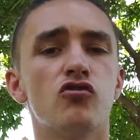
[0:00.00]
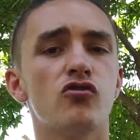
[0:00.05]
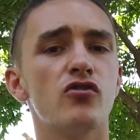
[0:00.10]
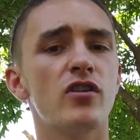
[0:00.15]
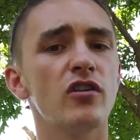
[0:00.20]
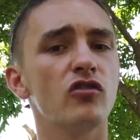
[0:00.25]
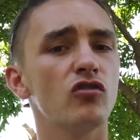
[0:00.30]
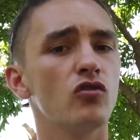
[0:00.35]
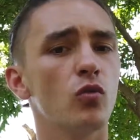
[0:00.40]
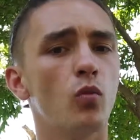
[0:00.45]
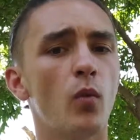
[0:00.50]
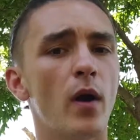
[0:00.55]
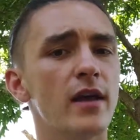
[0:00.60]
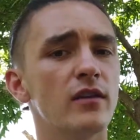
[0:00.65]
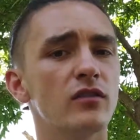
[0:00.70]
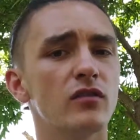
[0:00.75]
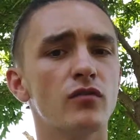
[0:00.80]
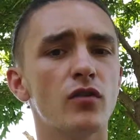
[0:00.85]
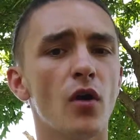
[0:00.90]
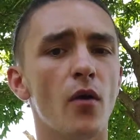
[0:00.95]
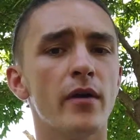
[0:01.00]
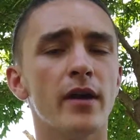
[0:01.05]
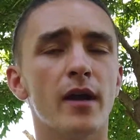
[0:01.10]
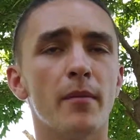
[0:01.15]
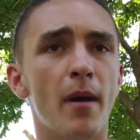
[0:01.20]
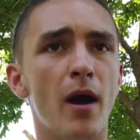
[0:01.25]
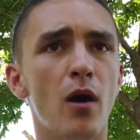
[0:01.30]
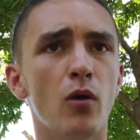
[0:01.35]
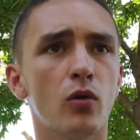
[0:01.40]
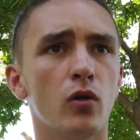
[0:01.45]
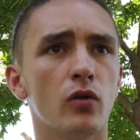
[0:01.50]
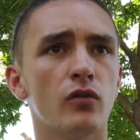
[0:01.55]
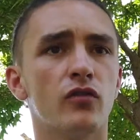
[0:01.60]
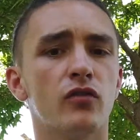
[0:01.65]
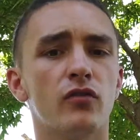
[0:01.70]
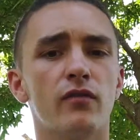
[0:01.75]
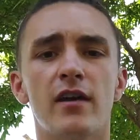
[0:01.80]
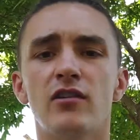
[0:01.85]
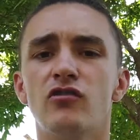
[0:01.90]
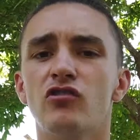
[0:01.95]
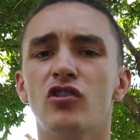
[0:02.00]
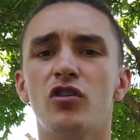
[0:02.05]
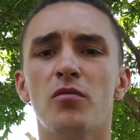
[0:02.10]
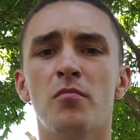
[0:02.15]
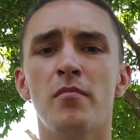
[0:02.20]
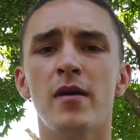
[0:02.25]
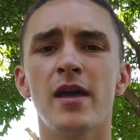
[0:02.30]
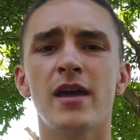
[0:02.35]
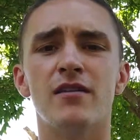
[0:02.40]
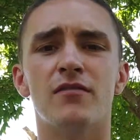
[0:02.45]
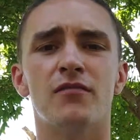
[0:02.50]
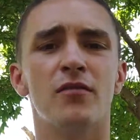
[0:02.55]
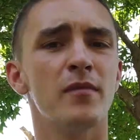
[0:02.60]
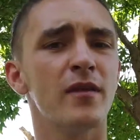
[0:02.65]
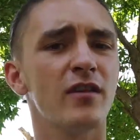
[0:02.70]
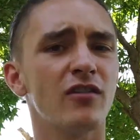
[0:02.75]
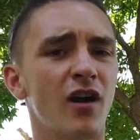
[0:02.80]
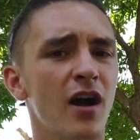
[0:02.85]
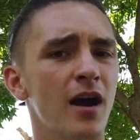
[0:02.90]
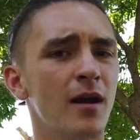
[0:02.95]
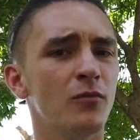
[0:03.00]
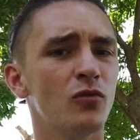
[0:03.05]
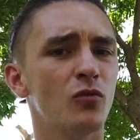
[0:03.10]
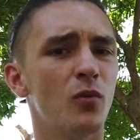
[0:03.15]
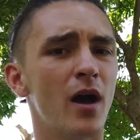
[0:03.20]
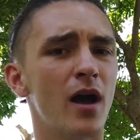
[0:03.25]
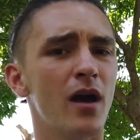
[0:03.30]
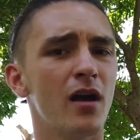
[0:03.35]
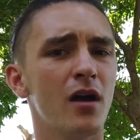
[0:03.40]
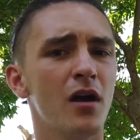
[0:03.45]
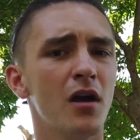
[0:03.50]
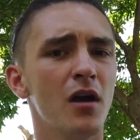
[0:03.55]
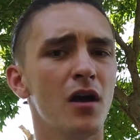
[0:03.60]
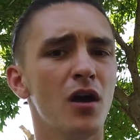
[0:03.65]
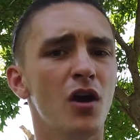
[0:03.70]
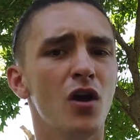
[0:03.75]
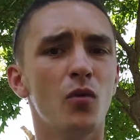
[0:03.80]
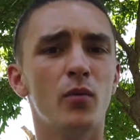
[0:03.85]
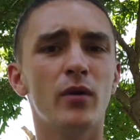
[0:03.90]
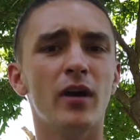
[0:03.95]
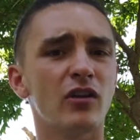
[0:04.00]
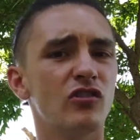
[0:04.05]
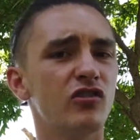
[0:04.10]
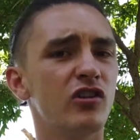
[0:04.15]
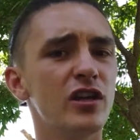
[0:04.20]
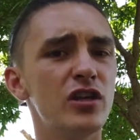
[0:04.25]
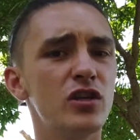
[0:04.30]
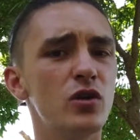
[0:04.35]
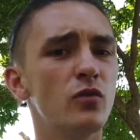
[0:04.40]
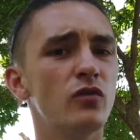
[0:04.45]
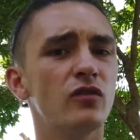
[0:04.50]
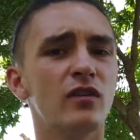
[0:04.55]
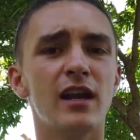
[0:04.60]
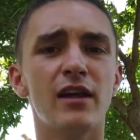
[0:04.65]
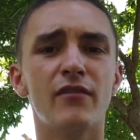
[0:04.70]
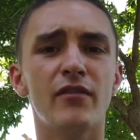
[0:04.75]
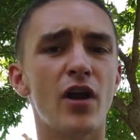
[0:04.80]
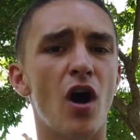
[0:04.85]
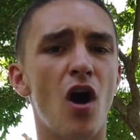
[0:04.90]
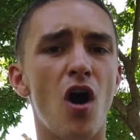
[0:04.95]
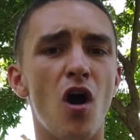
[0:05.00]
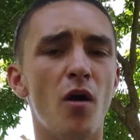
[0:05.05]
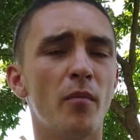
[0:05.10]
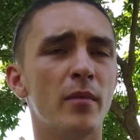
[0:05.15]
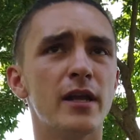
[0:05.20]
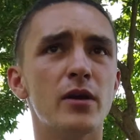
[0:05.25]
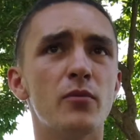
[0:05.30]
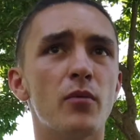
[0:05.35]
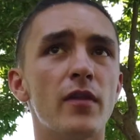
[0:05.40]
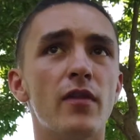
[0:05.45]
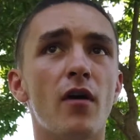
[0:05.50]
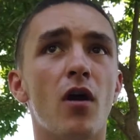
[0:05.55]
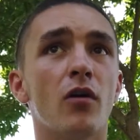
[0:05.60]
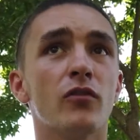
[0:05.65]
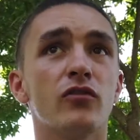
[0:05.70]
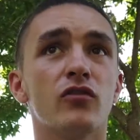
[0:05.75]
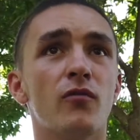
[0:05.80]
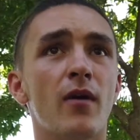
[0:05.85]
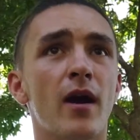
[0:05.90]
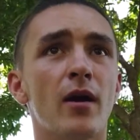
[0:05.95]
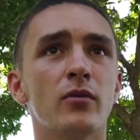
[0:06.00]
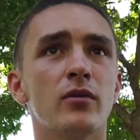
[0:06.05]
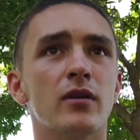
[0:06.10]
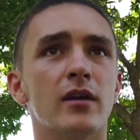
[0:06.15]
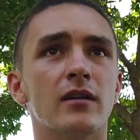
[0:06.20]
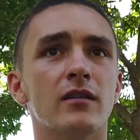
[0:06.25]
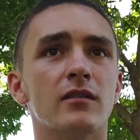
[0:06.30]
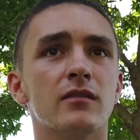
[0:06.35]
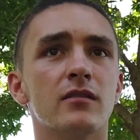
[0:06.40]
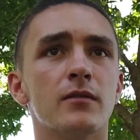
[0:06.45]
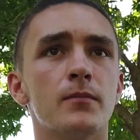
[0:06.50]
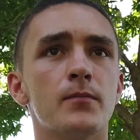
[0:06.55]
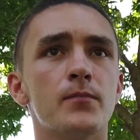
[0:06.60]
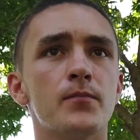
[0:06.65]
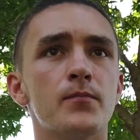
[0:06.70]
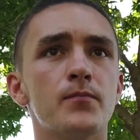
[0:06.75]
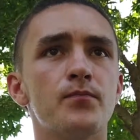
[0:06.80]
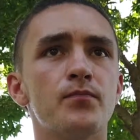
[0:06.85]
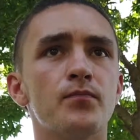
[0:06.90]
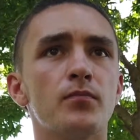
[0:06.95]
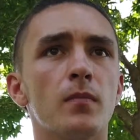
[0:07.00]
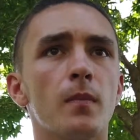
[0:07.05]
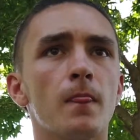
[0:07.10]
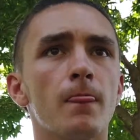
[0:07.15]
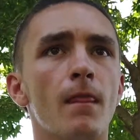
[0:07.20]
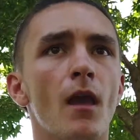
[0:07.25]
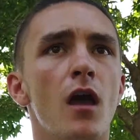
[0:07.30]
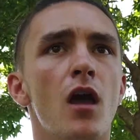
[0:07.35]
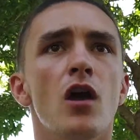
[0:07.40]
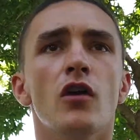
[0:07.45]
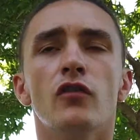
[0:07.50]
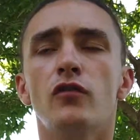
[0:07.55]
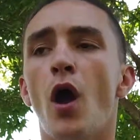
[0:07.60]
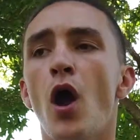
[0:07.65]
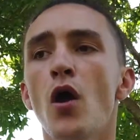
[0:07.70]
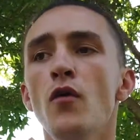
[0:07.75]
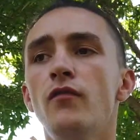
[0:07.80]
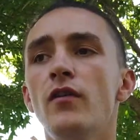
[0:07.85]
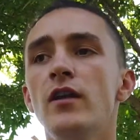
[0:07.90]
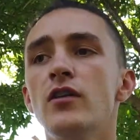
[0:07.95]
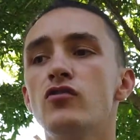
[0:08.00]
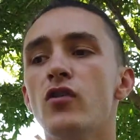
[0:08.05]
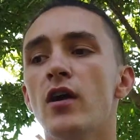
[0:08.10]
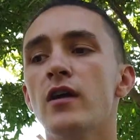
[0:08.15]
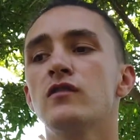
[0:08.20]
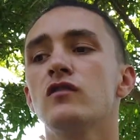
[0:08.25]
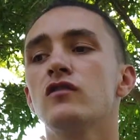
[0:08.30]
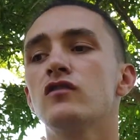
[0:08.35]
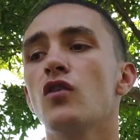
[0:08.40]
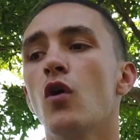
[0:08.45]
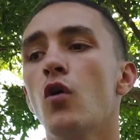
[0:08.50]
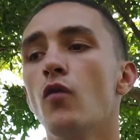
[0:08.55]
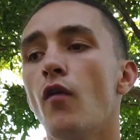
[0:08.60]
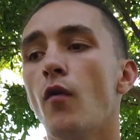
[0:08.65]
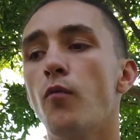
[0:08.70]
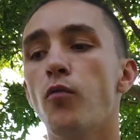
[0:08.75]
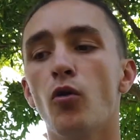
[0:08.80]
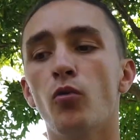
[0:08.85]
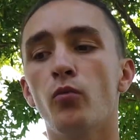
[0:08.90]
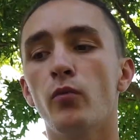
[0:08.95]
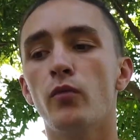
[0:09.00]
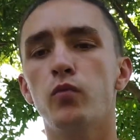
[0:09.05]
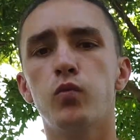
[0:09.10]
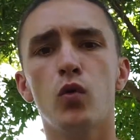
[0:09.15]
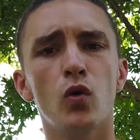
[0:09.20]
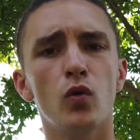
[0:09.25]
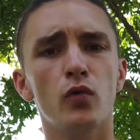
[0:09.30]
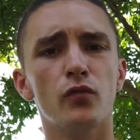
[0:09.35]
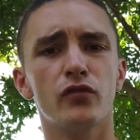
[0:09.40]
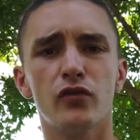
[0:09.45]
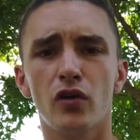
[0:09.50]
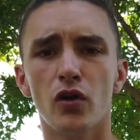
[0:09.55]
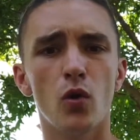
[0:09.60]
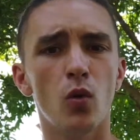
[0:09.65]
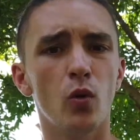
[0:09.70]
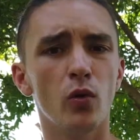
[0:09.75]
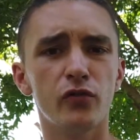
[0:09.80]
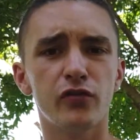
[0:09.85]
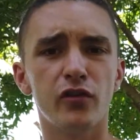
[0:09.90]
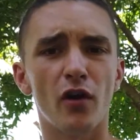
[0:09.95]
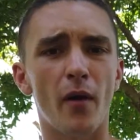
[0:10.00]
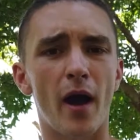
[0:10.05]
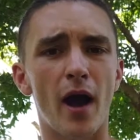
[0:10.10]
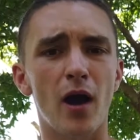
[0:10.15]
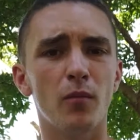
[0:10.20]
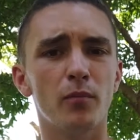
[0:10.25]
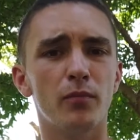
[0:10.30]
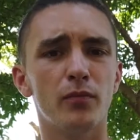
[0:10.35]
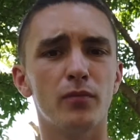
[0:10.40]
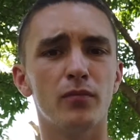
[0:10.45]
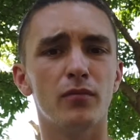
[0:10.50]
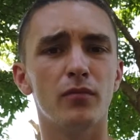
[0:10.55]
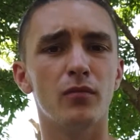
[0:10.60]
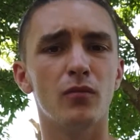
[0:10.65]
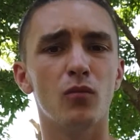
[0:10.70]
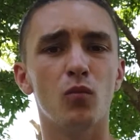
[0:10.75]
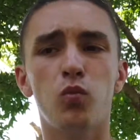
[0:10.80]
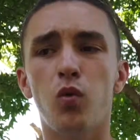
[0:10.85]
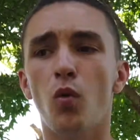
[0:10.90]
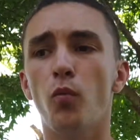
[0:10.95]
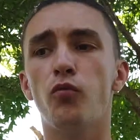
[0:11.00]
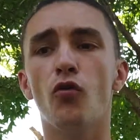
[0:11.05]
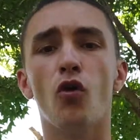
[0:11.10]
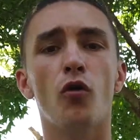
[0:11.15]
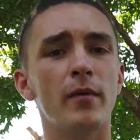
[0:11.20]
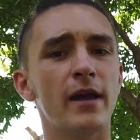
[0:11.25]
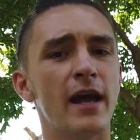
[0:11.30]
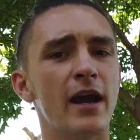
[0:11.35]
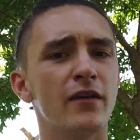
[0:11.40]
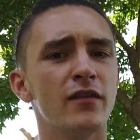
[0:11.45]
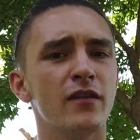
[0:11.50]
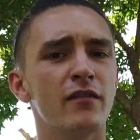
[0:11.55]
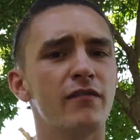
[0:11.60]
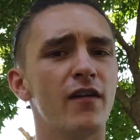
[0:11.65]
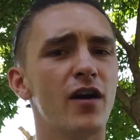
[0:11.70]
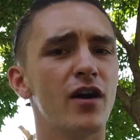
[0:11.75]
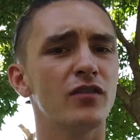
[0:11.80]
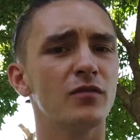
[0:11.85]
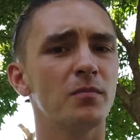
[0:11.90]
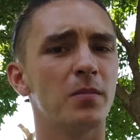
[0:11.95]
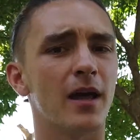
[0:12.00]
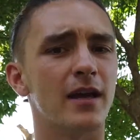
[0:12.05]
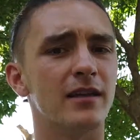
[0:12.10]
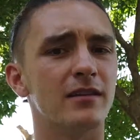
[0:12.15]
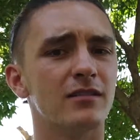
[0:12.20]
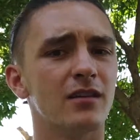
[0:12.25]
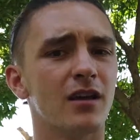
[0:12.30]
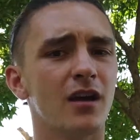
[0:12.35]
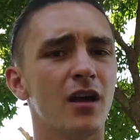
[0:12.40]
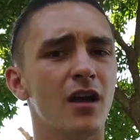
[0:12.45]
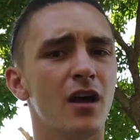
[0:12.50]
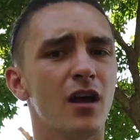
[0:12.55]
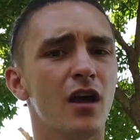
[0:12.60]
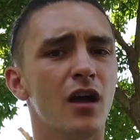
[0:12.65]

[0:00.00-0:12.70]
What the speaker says: and traditional ways of going about conservation can be from the times where we actually used to live in harmony with our surroundings. So hopefully trying to solve our problem with wolves can also help what brought me here in the first place,